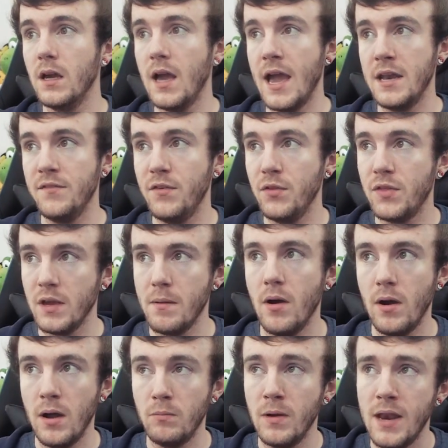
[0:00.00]
if you think
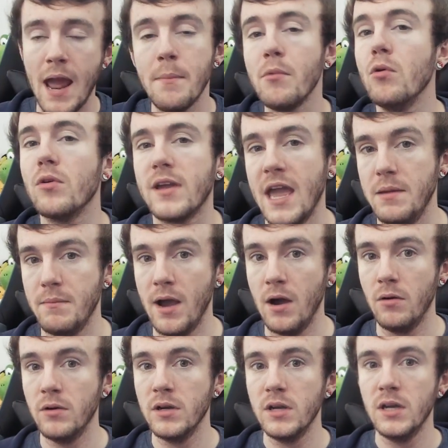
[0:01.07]
about when Emerald came
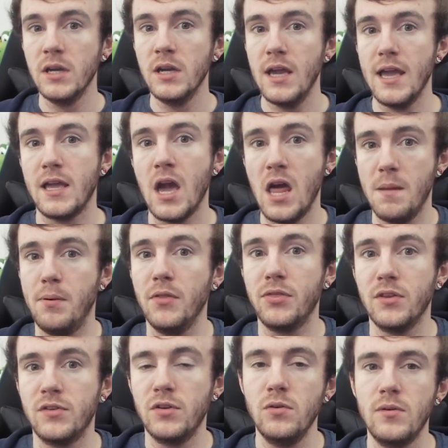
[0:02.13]
out, it kind of put
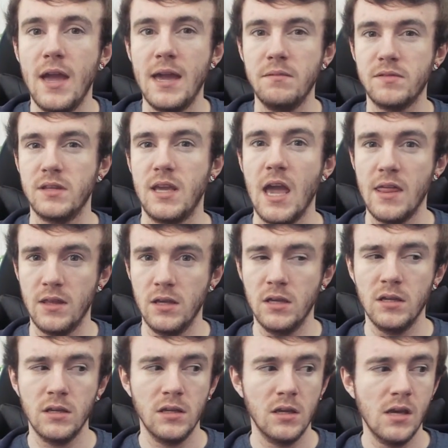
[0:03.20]
the two games
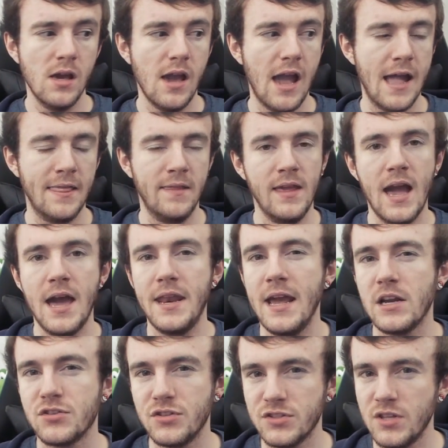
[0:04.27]
together, and then they had
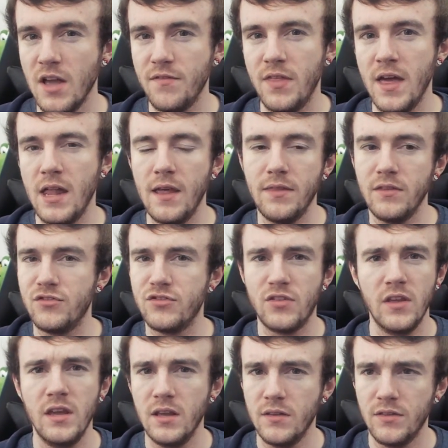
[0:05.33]
extra stuff there, like
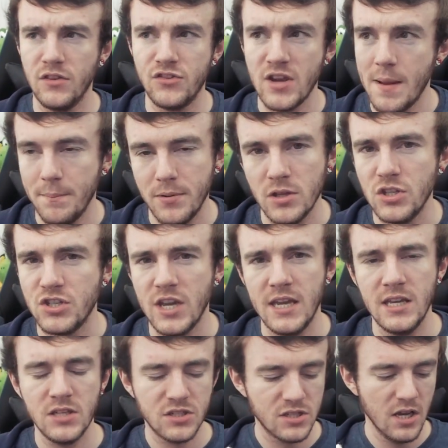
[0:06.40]
the champion
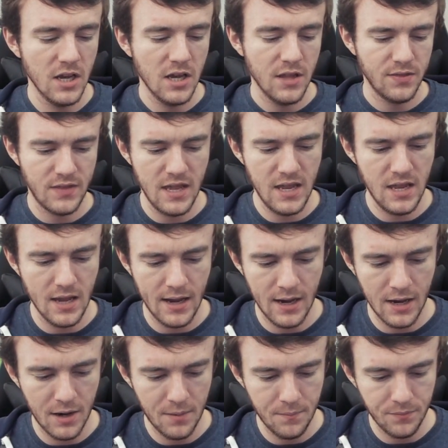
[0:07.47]
changed, the
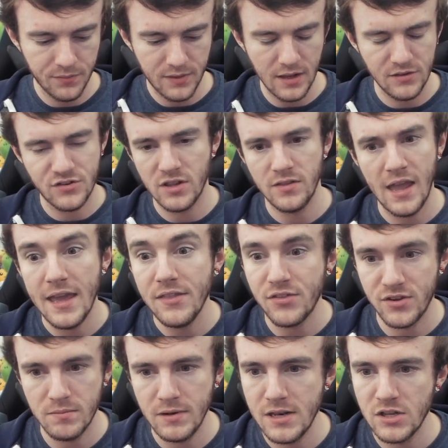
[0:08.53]
8th
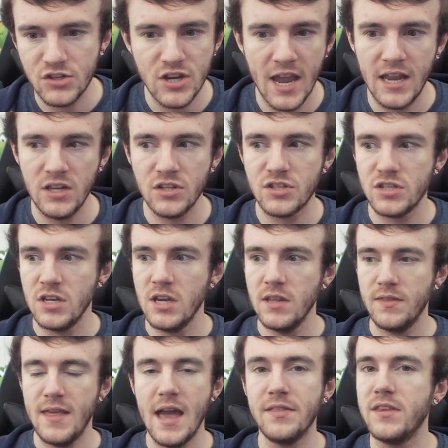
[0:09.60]
gym leader changed.
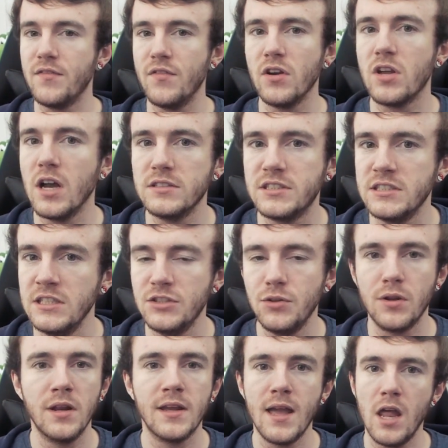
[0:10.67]
They had different cutscenes you
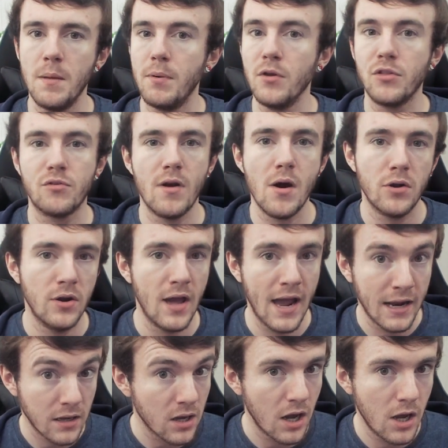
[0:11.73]
could encounter both Groudon
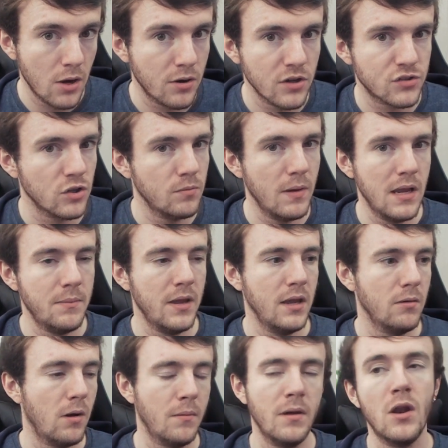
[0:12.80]
and Kyogre. So maybe,
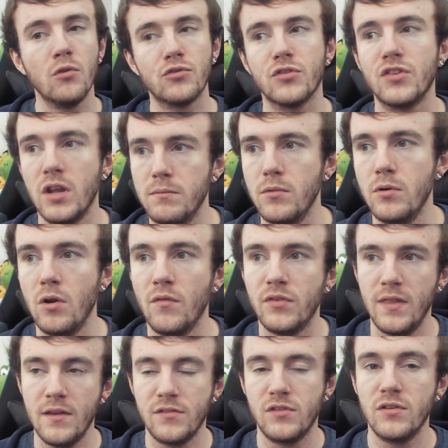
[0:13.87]
well, in Ultra Sun and Moon,
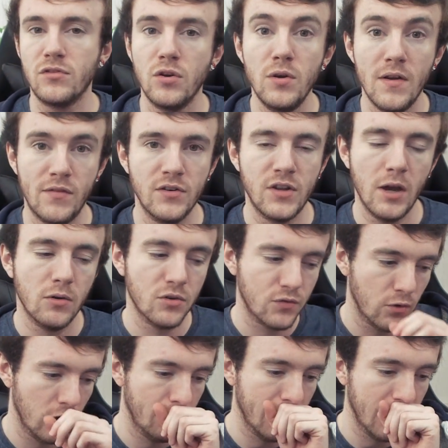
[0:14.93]
obviously there's two different titles
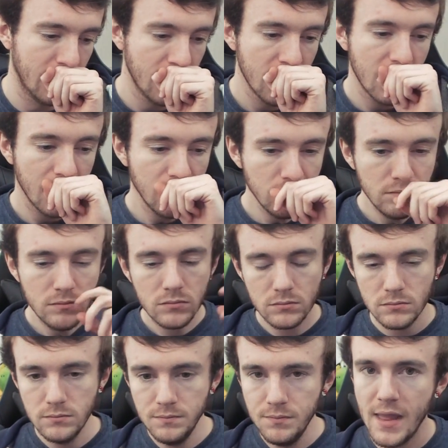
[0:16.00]
for it, but
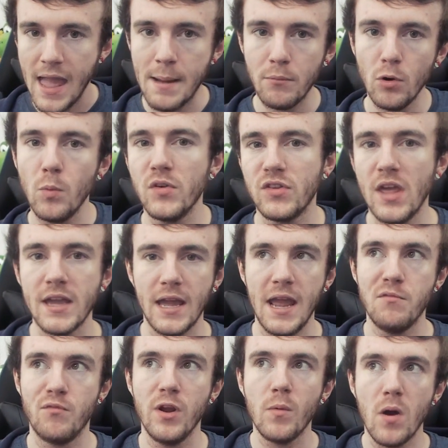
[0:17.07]
Emerald was like
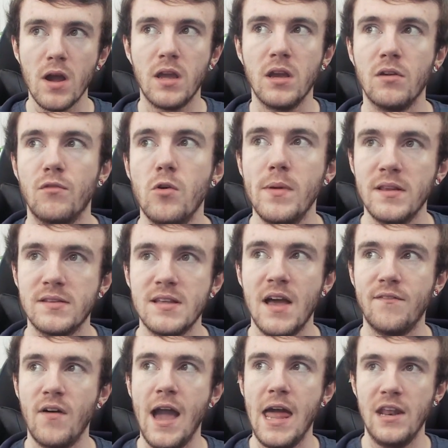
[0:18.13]
a reworking of Ruby and
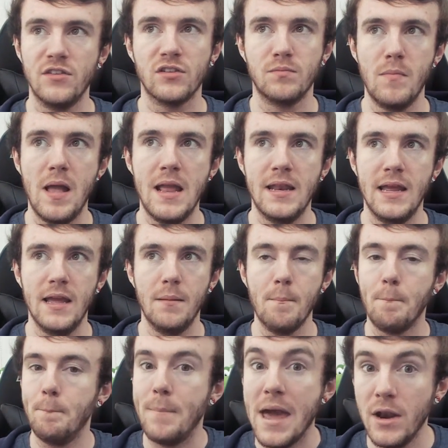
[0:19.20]
Sapphire, and it just made it
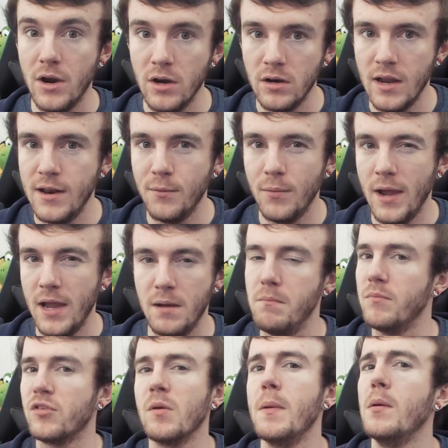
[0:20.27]
better in a way.
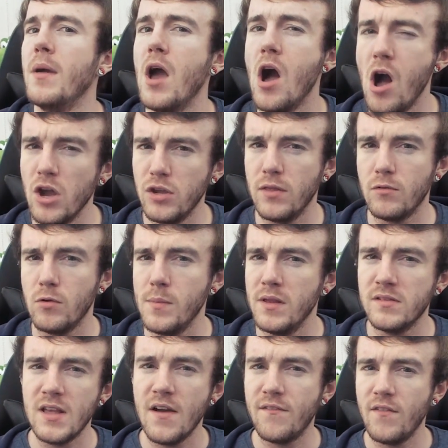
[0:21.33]
And some people may argue that Ruby
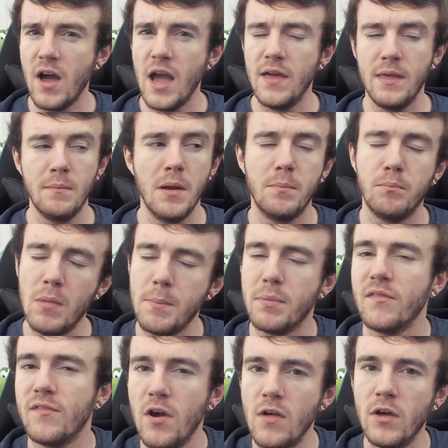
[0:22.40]
and Sapphire, they might
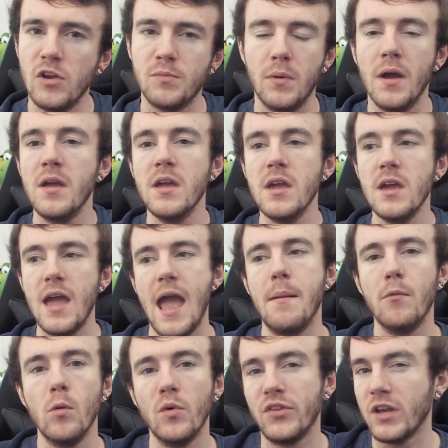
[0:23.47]
prefer those, but
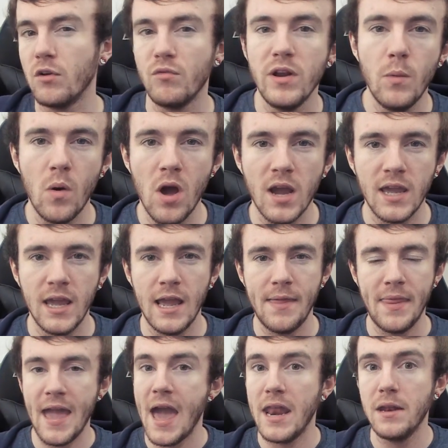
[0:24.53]
Emerald was like a reworking, and
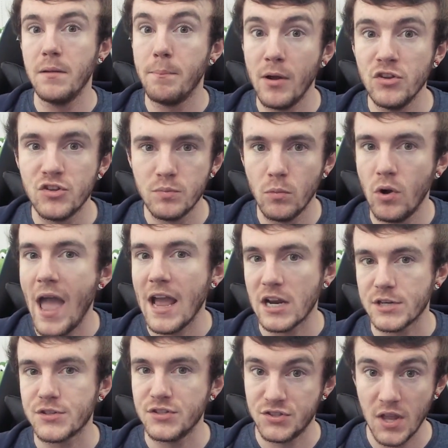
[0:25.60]
they added a bunch more
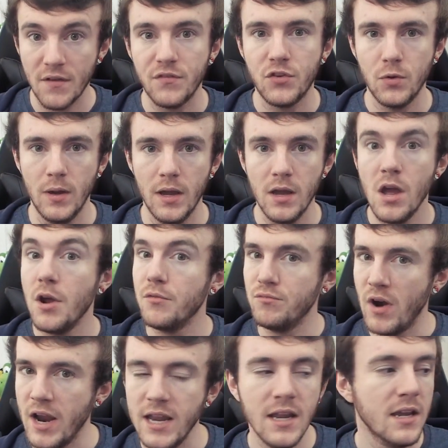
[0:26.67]
extra stuff to it,
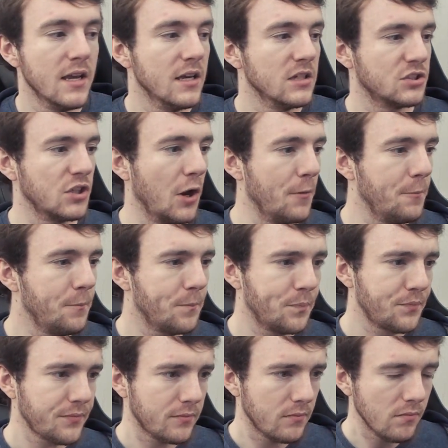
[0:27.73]
right? So
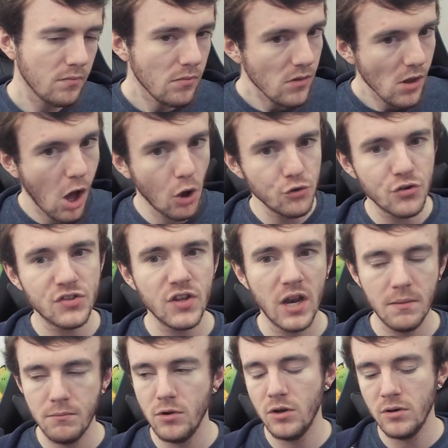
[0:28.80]
Ultra Sun
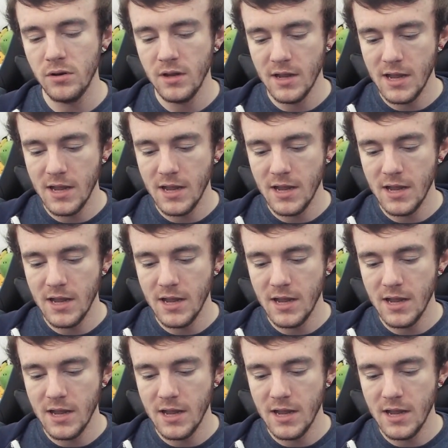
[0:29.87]
and Moon